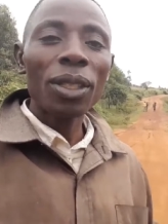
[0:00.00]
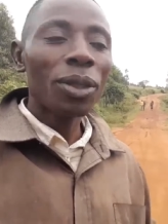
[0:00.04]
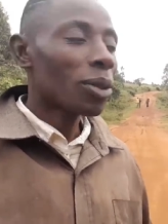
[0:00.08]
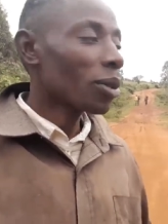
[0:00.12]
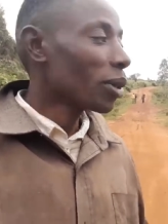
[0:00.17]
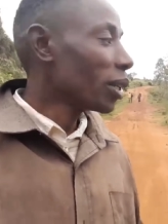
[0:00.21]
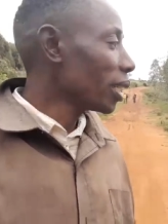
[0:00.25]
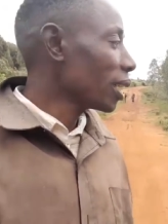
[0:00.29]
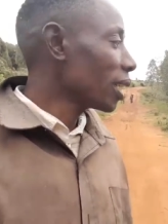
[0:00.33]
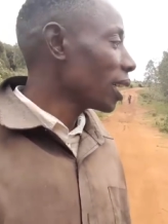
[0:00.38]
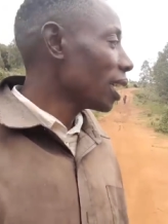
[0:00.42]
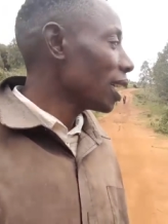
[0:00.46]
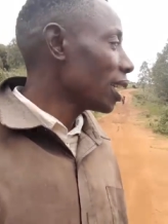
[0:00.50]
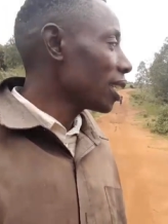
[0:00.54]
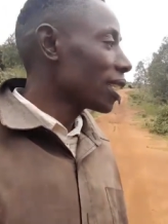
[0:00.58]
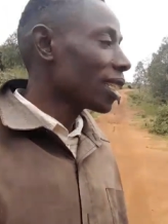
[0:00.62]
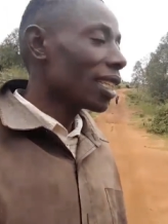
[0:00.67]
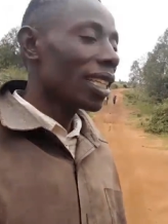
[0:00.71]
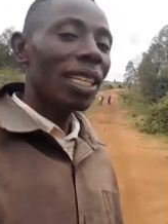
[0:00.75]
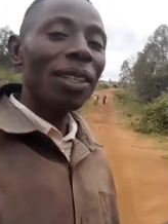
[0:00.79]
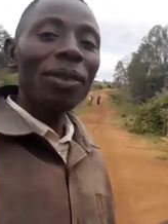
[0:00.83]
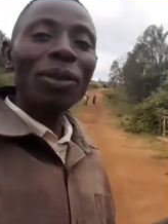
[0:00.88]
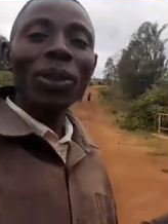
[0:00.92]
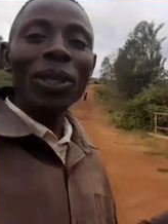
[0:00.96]
Today, guys,
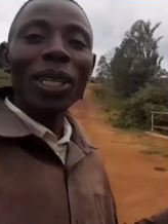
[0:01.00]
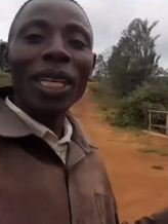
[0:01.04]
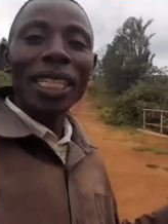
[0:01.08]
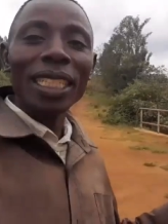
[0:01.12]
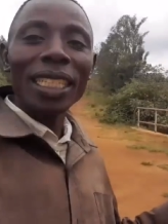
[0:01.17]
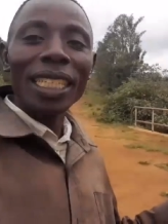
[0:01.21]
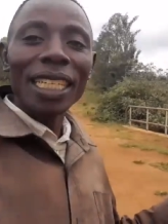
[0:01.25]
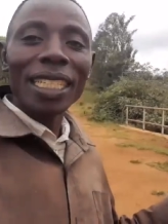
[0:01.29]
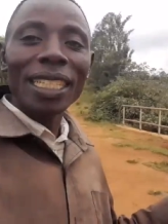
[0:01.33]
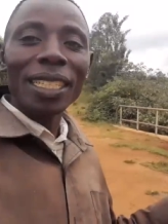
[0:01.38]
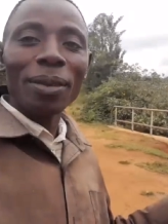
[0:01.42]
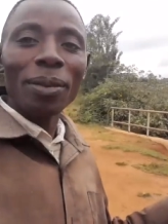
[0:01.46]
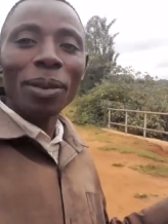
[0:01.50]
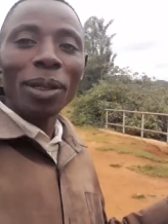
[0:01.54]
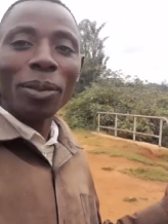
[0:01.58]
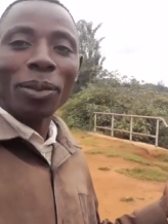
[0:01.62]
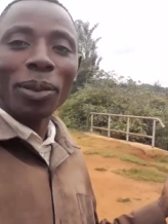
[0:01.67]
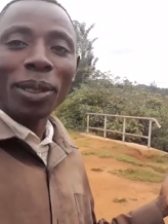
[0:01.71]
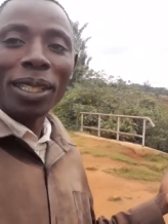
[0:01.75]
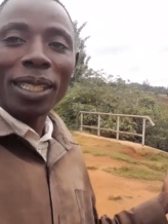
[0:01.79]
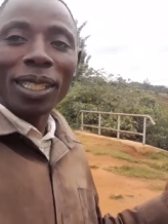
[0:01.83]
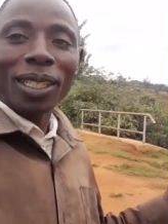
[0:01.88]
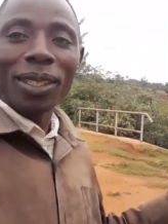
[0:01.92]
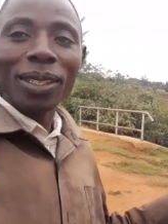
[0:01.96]
if you can just
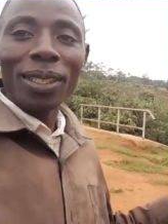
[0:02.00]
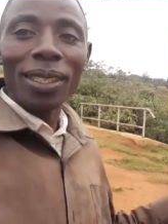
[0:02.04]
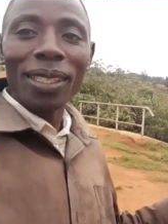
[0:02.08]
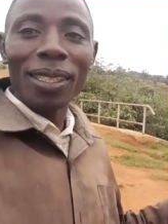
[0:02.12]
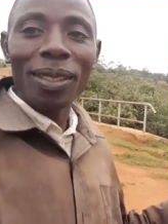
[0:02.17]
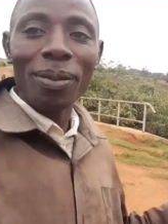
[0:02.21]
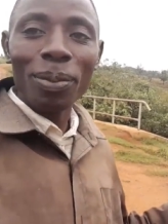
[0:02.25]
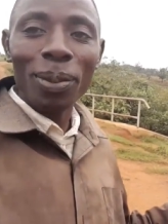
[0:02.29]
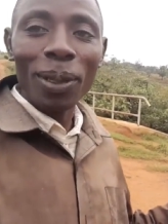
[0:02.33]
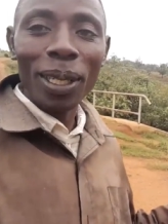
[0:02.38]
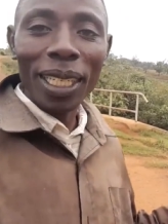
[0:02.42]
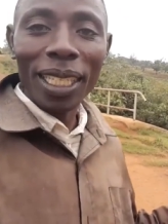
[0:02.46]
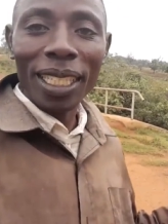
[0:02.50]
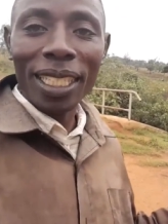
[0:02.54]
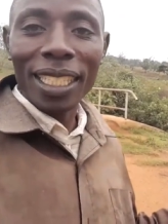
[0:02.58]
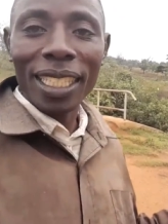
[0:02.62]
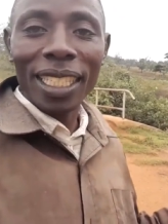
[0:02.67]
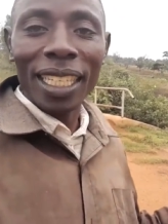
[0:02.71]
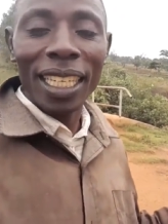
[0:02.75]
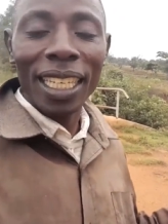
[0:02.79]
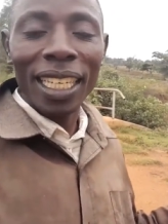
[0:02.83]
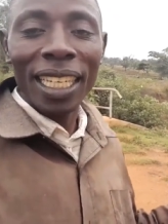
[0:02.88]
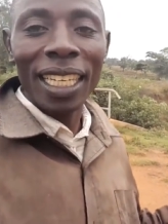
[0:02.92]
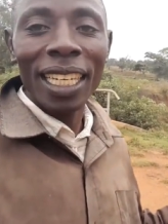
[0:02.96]
remember this place.